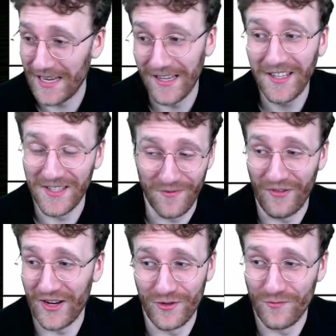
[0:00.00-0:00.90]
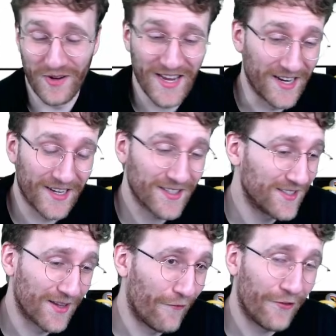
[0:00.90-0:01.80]
It is fun to play, that's
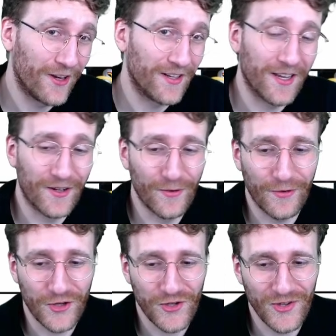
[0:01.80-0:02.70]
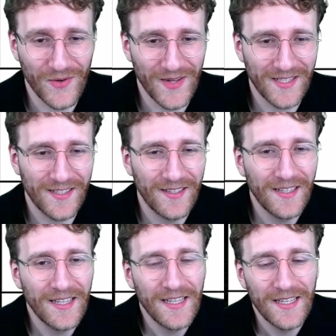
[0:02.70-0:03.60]
something that I know for sure, but
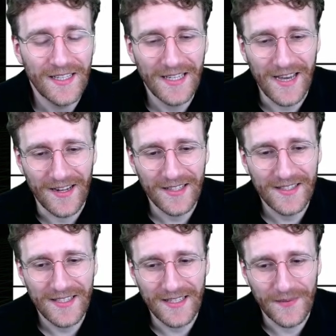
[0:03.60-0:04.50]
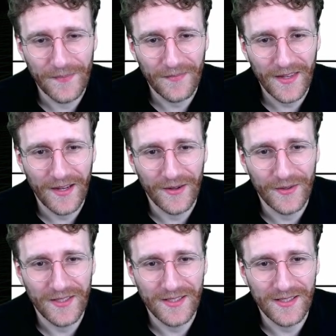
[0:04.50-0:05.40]
yeah, let's see how
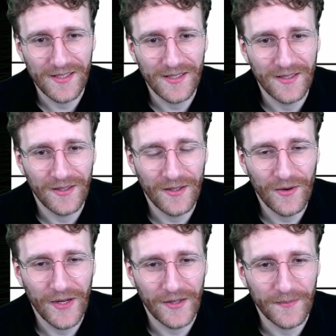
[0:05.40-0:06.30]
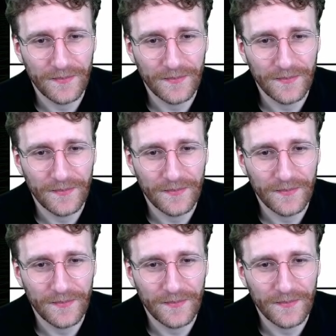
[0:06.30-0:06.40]
this is going.